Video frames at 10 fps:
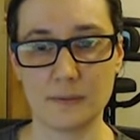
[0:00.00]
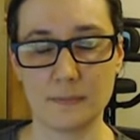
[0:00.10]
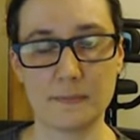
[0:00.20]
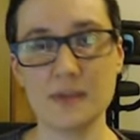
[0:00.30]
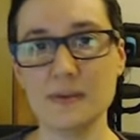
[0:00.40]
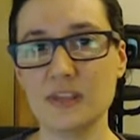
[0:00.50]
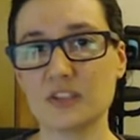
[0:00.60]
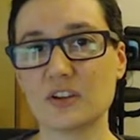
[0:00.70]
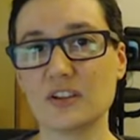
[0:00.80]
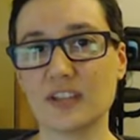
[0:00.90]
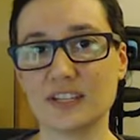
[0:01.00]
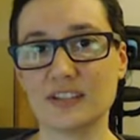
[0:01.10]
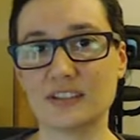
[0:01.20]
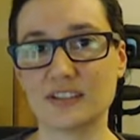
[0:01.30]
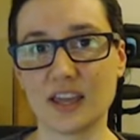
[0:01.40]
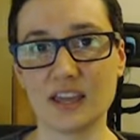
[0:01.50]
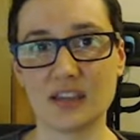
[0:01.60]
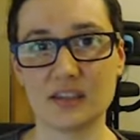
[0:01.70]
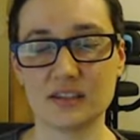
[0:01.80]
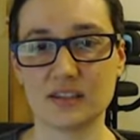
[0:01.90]
maybe that's all I need to say,
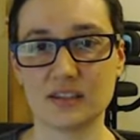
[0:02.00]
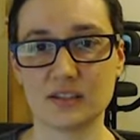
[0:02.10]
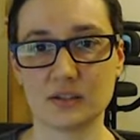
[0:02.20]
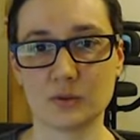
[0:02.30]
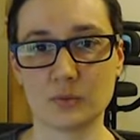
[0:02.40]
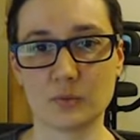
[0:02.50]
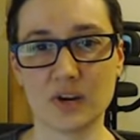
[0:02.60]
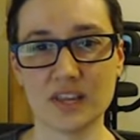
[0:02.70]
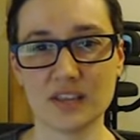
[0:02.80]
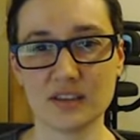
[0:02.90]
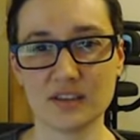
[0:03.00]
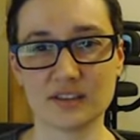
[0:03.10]
right?